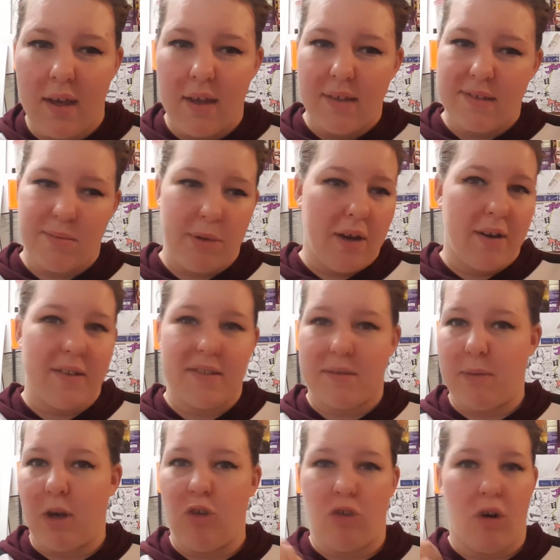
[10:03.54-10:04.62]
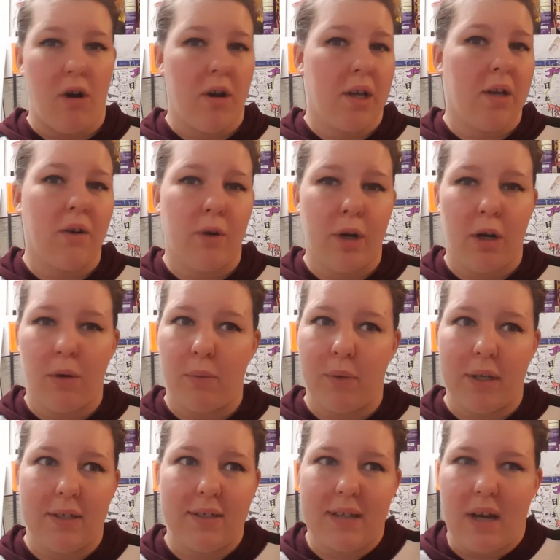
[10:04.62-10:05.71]
To be honest, my drawing career
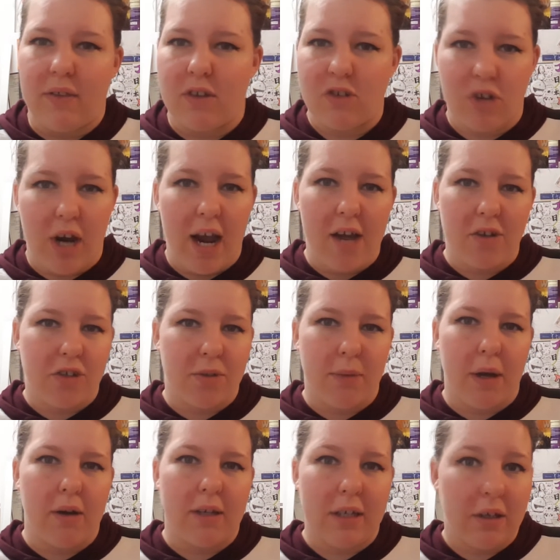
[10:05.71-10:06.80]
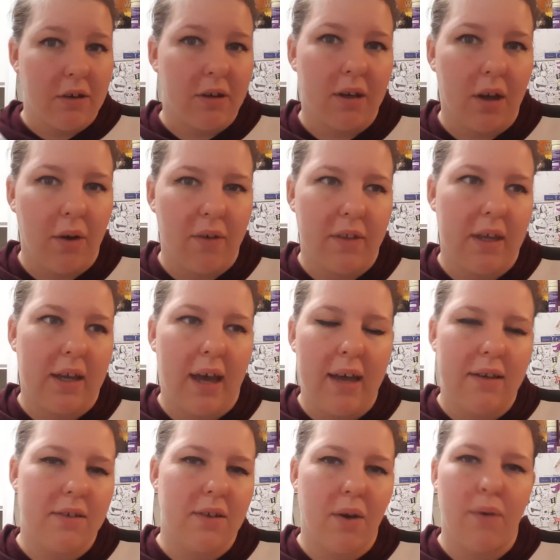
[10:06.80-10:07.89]
went down the trash about a year ago. Like, I
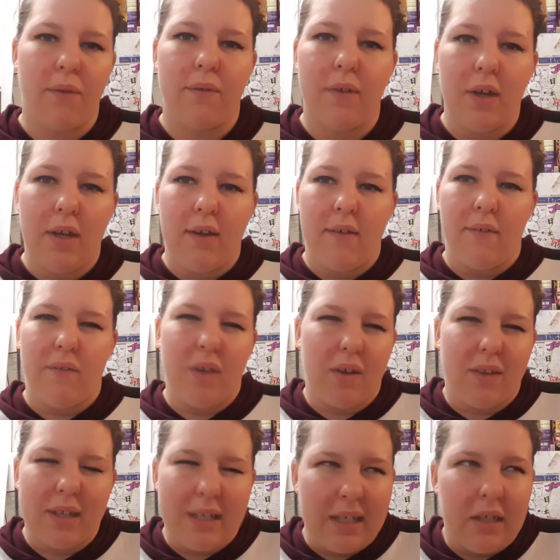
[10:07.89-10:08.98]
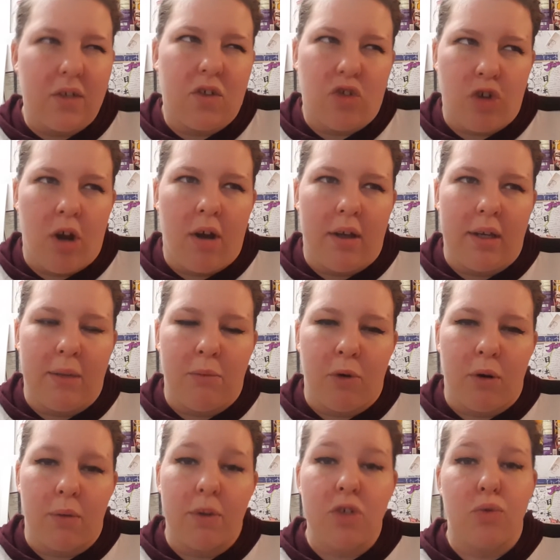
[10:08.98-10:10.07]
don't feel the need to draw
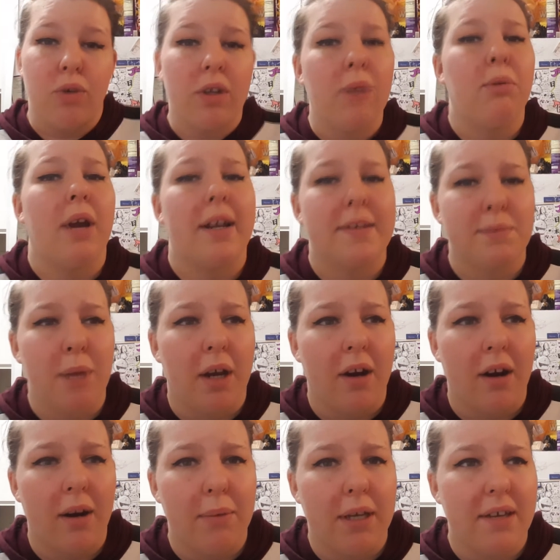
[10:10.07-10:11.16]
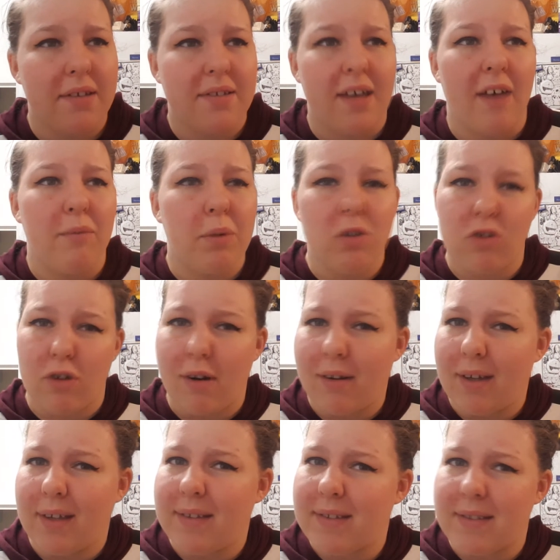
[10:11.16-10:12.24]
anymore, which really breaks my heart because I've been
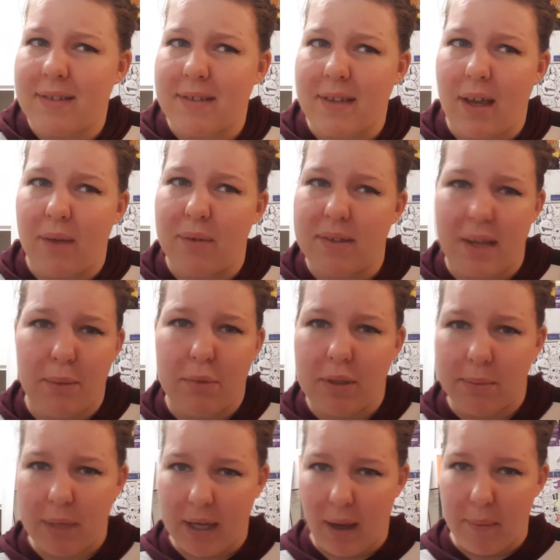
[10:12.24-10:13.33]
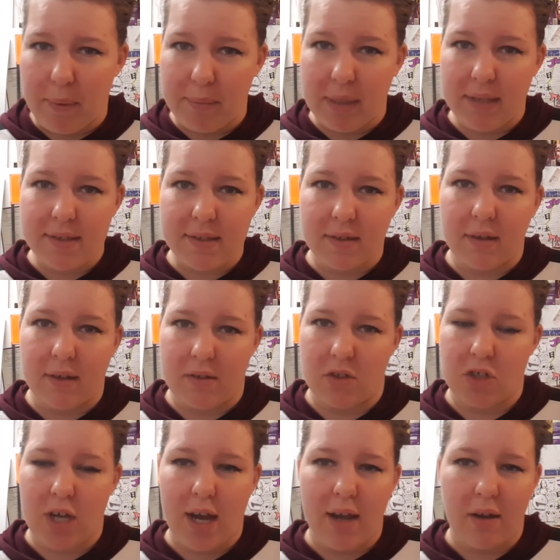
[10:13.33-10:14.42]
drawing since I was able to pick up a pencil as a
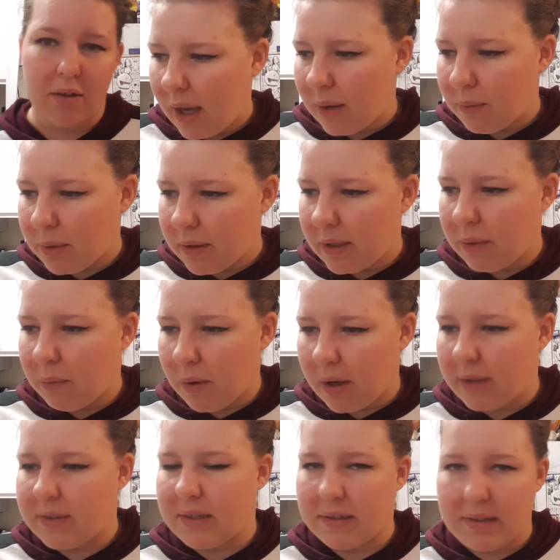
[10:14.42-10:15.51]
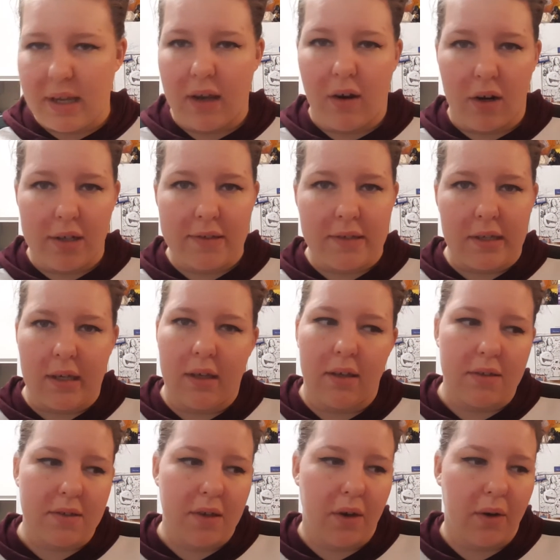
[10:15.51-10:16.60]
child. I really want to stay artsy,
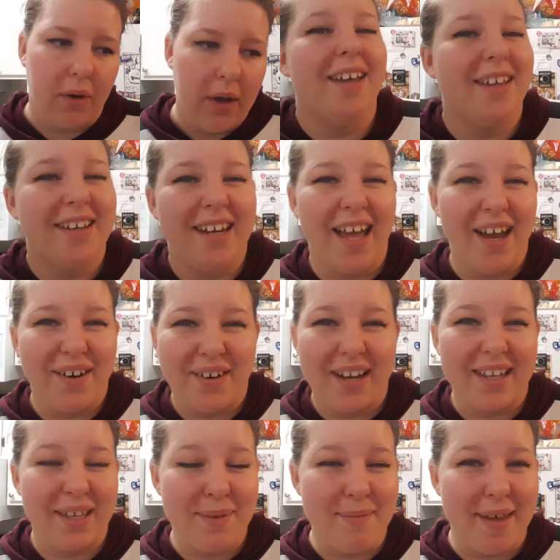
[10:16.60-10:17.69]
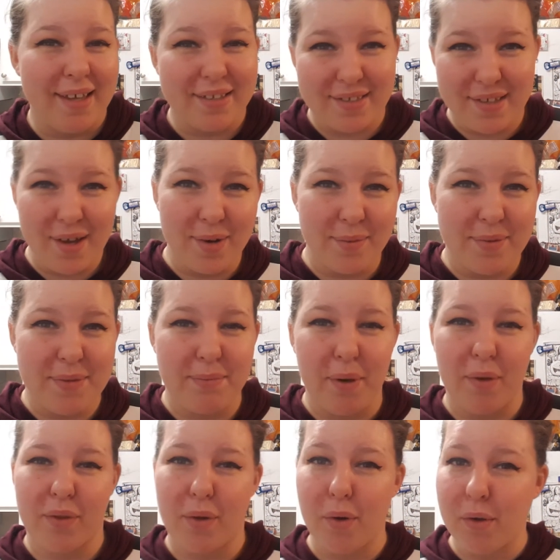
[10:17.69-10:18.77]
and so now I can make soaps,
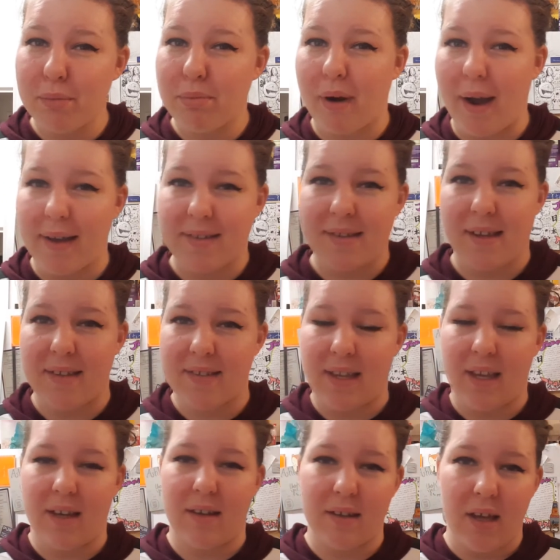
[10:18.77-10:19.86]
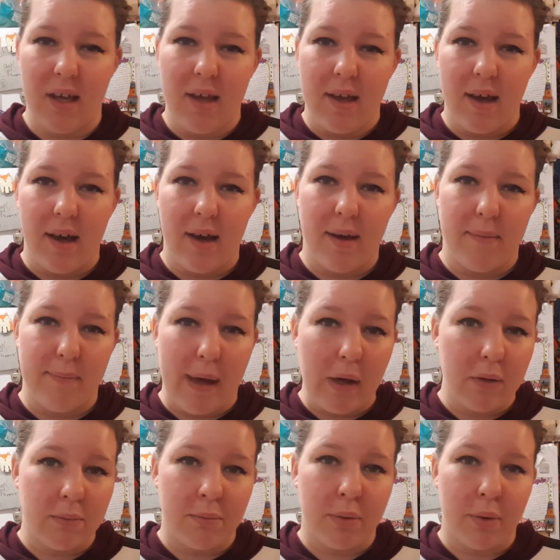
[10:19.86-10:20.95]
both cold process and
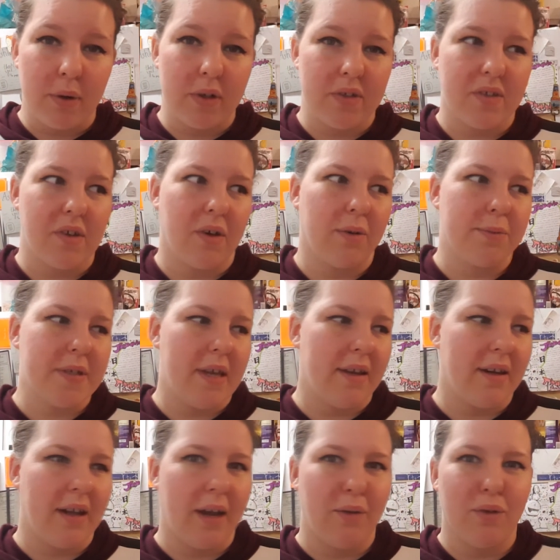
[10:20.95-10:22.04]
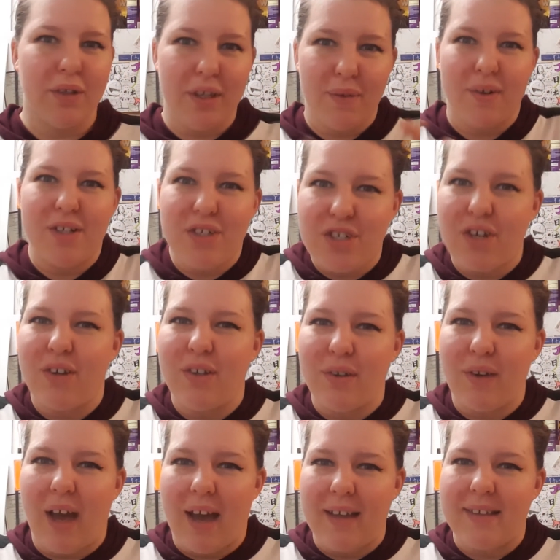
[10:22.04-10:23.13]
melt and pour soaps, and I really want to show you
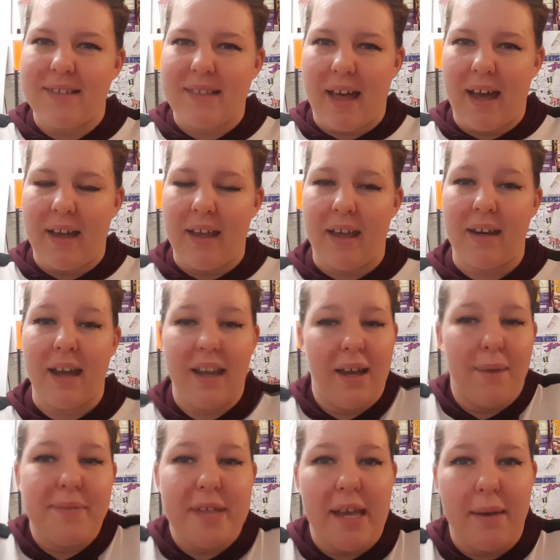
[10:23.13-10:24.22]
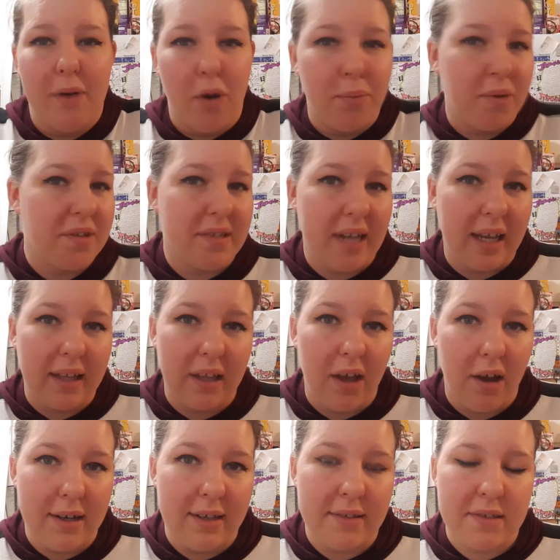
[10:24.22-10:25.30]
guys that. And I update almost daily
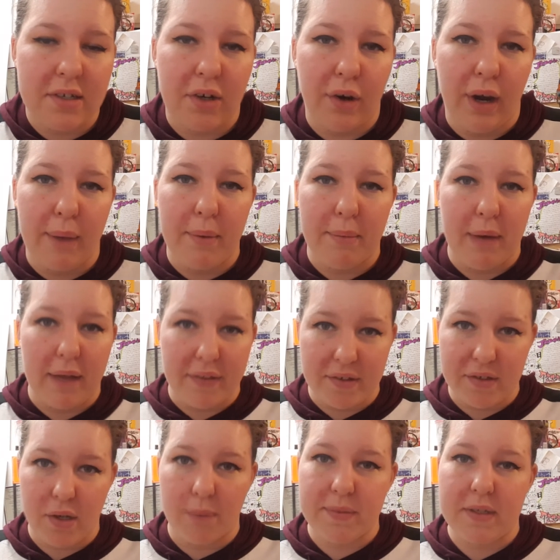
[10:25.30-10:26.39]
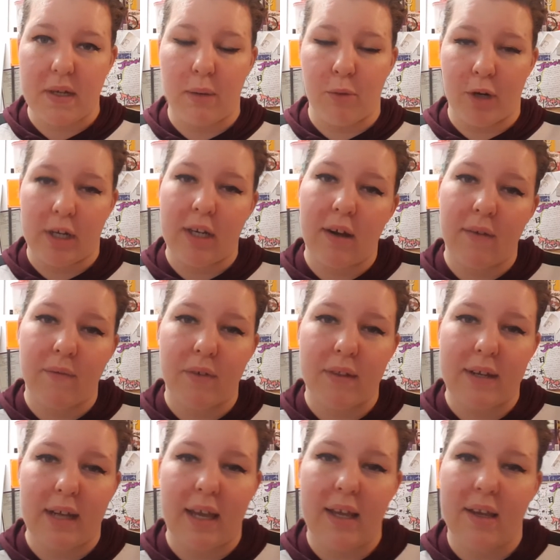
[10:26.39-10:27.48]
on Instagram about the soaps that I'm working on for the
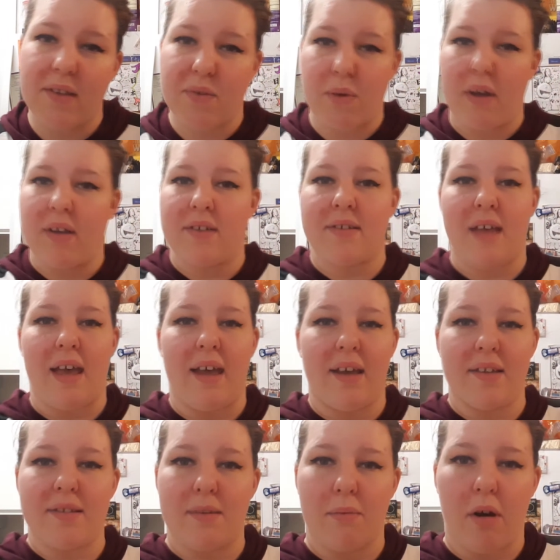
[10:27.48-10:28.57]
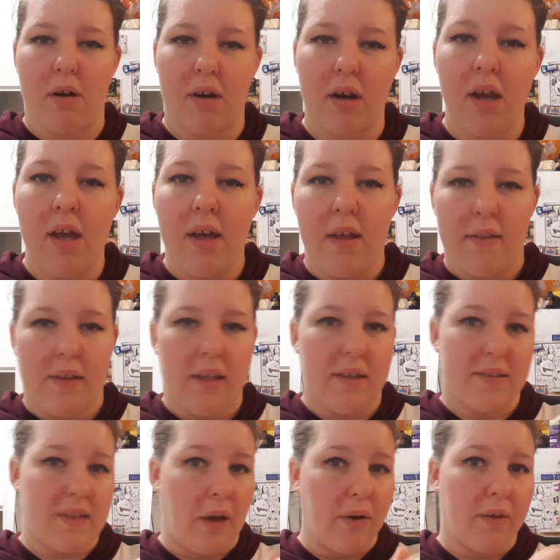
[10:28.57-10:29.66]
day, as well as ASMR, the
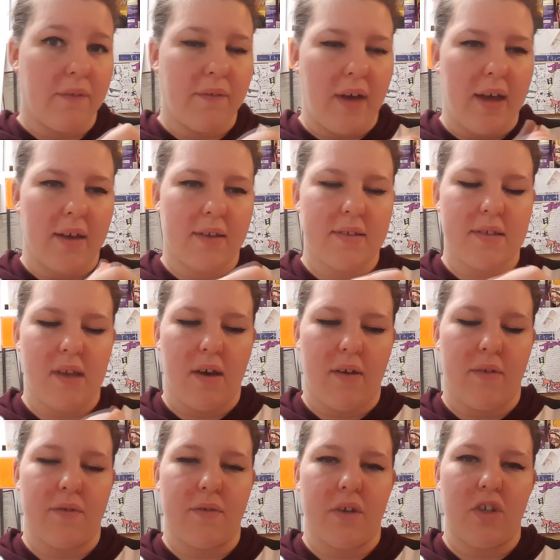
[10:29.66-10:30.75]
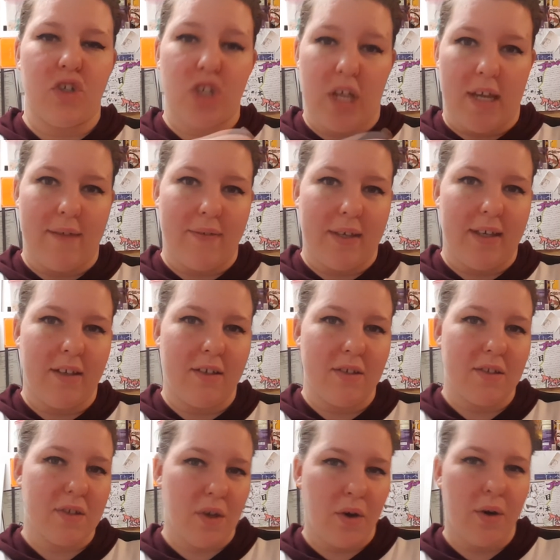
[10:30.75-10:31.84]
sound effects of shaving
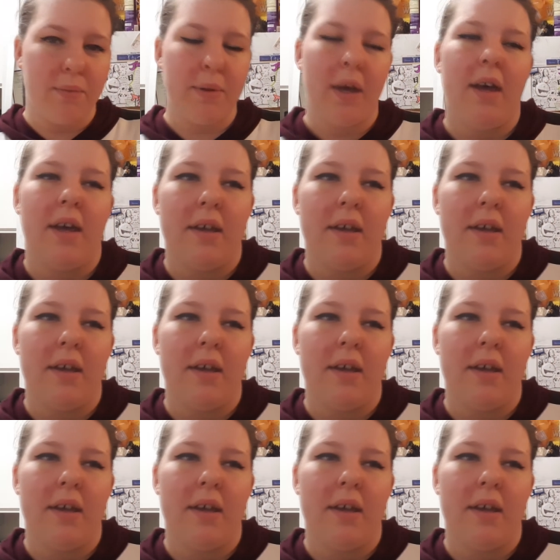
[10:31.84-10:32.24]
soap.